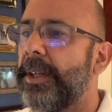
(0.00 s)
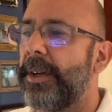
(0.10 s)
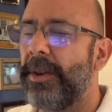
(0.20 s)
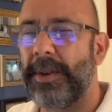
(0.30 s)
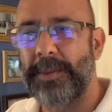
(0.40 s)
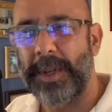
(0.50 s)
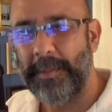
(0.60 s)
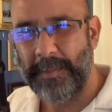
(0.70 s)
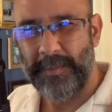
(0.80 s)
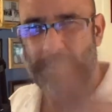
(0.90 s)
You always want to
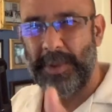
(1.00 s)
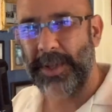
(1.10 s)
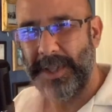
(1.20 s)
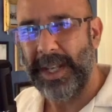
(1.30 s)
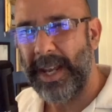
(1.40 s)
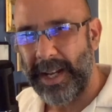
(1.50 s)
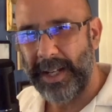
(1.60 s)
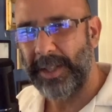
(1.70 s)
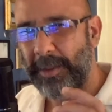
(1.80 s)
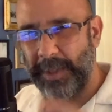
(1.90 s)
push the AI
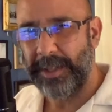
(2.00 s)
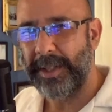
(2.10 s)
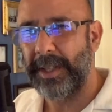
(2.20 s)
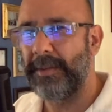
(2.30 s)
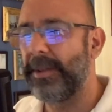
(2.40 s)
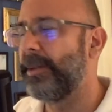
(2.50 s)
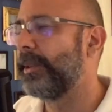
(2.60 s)
a little bit to give you